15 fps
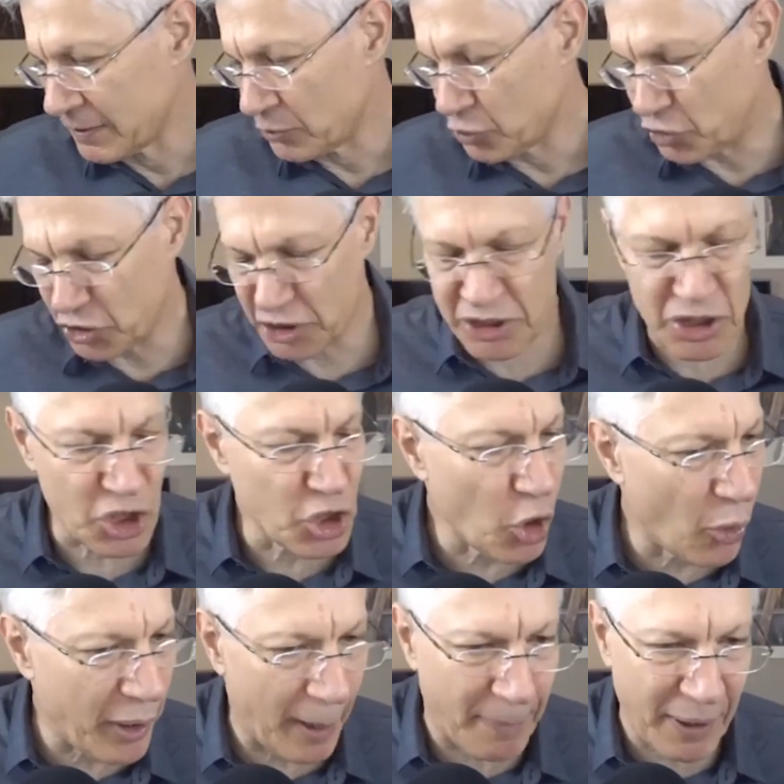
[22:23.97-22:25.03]
Just
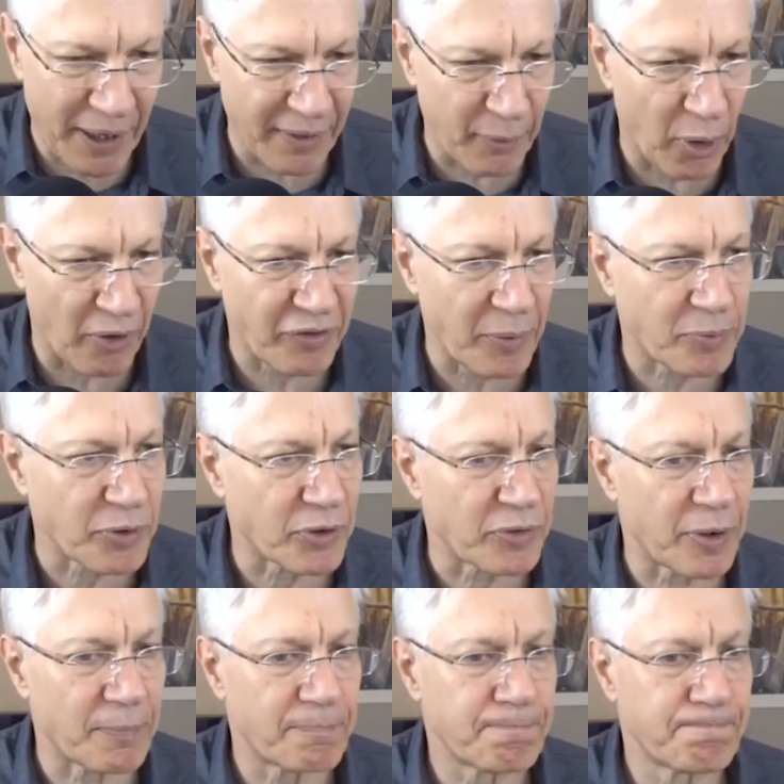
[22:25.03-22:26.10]
load up another welfare program.